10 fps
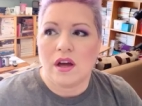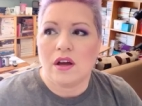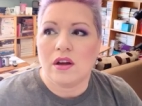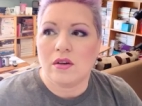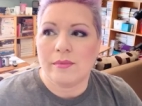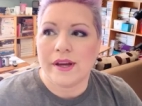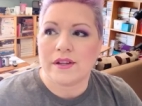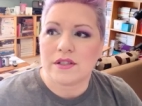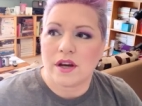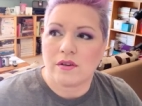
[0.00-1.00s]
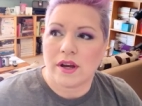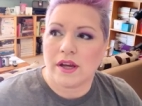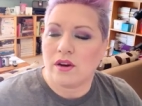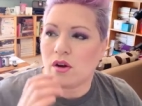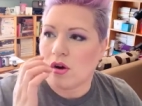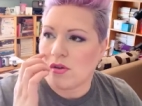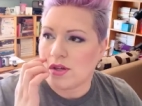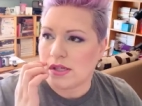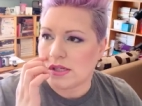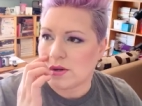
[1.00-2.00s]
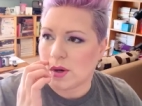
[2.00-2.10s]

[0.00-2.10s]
Oh, my hair's not right. Oh, this isn't